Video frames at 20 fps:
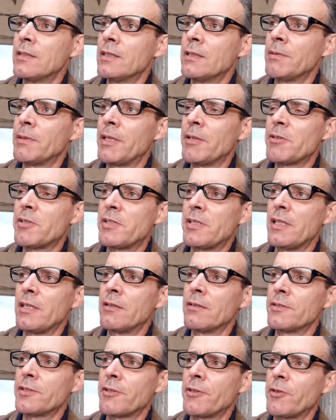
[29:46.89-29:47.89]
But those
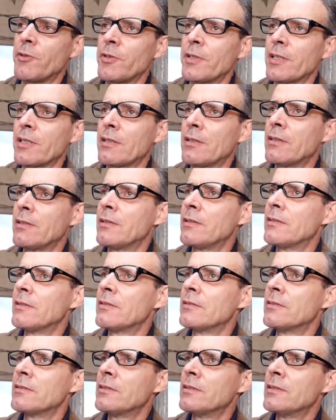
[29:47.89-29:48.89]
seagulls are annoying.
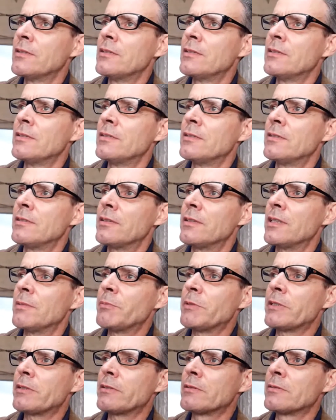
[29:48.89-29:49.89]
Dear
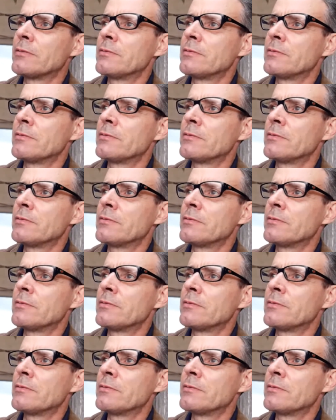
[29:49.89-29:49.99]
me.